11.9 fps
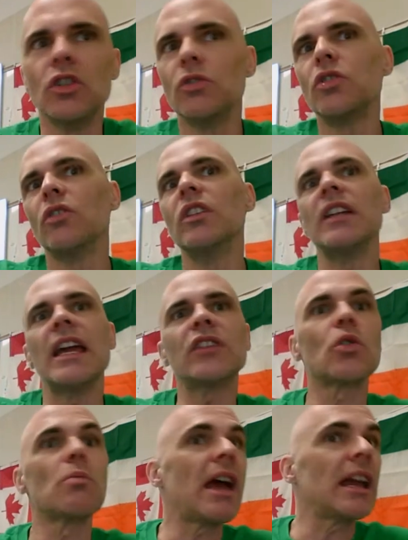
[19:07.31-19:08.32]
Due to the
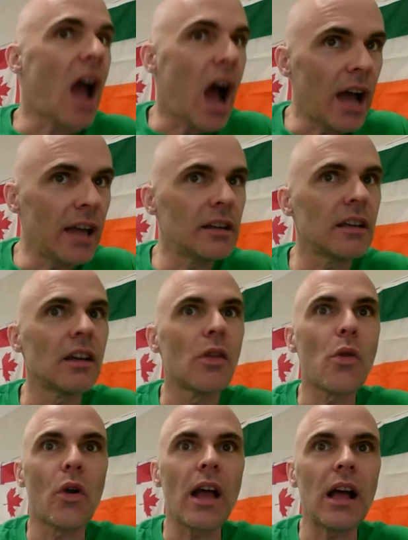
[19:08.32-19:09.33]
nature of mankind,
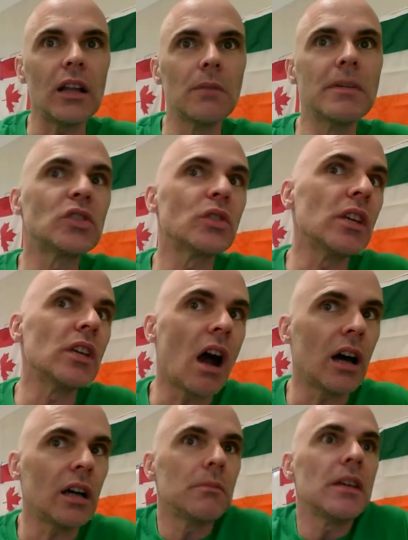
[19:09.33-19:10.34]
there are elements of
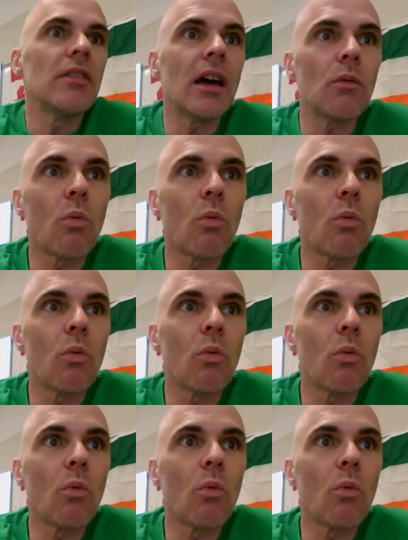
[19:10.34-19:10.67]
the economy